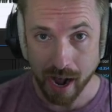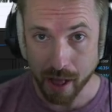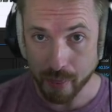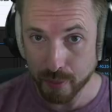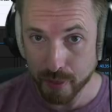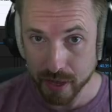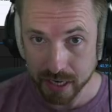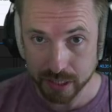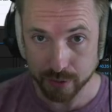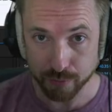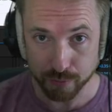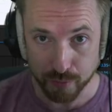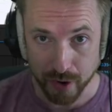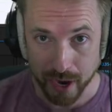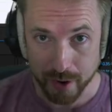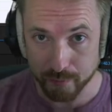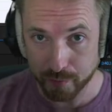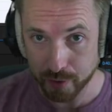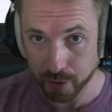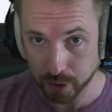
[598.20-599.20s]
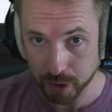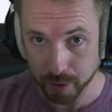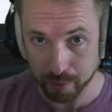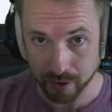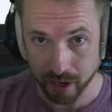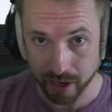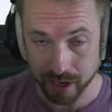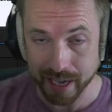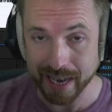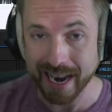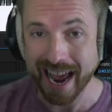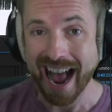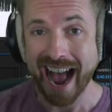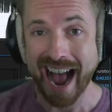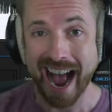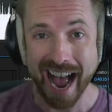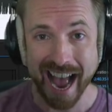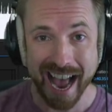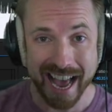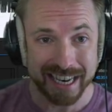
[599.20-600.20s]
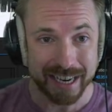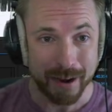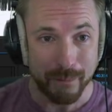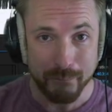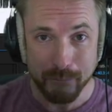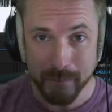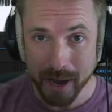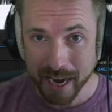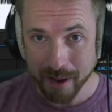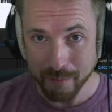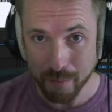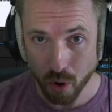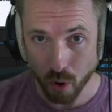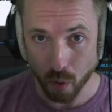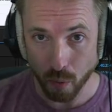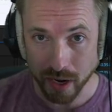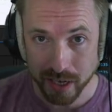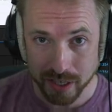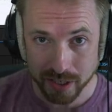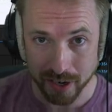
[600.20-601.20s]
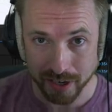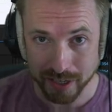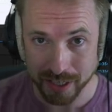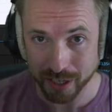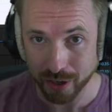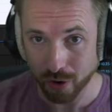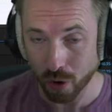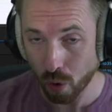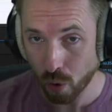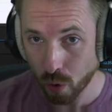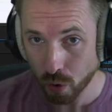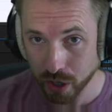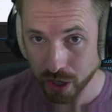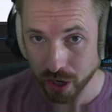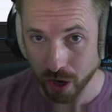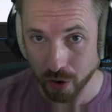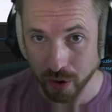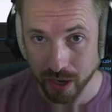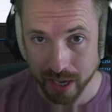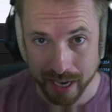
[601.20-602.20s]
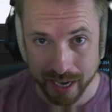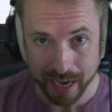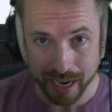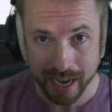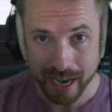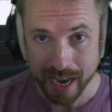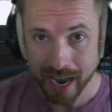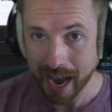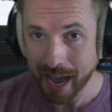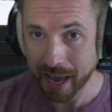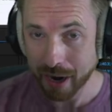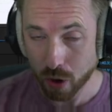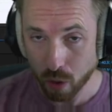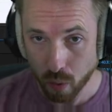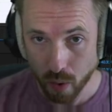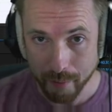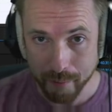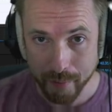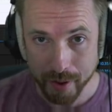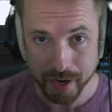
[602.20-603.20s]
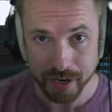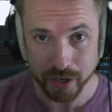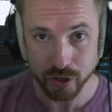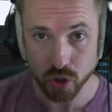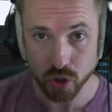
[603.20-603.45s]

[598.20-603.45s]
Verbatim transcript: uh, this Filter plugin and many more exciting audio gear and equipment